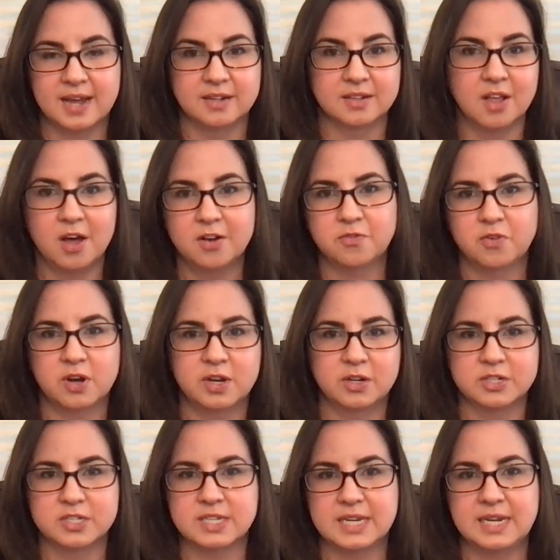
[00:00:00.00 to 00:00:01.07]
a lot of what you're
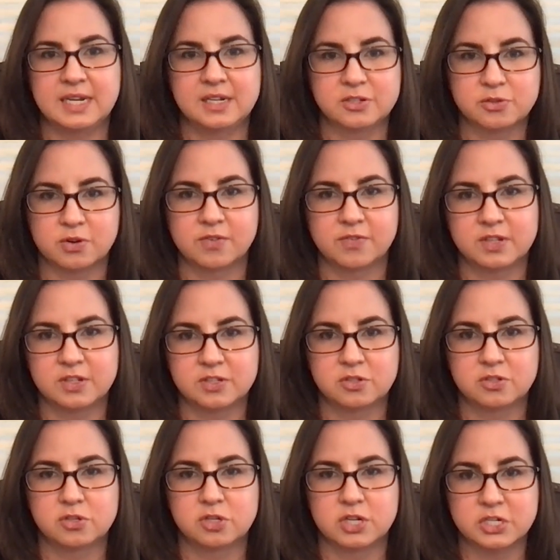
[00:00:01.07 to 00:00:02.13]
seeing sort of in
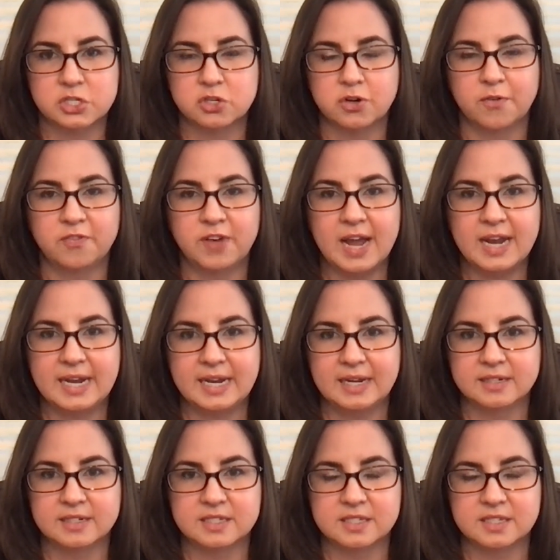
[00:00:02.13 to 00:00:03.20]
traditional
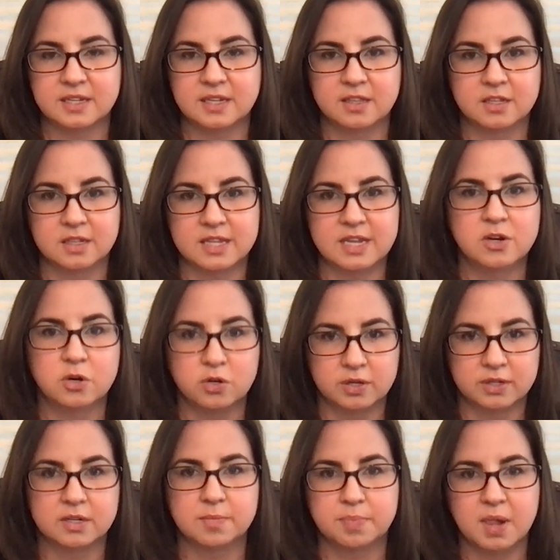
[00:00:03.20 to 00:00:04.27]
finance in the legal
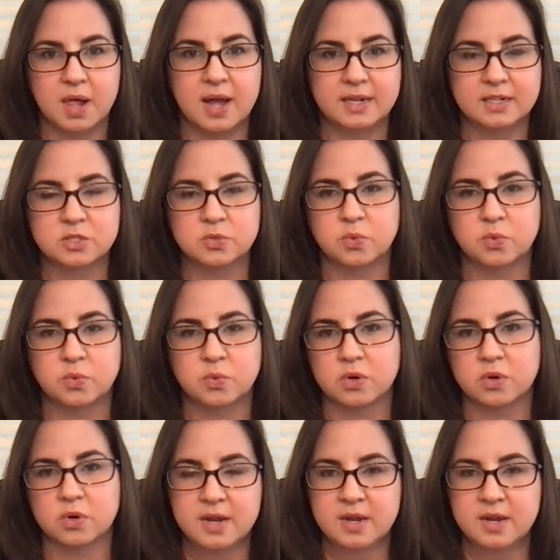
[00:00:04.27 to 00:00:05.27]
and compliance world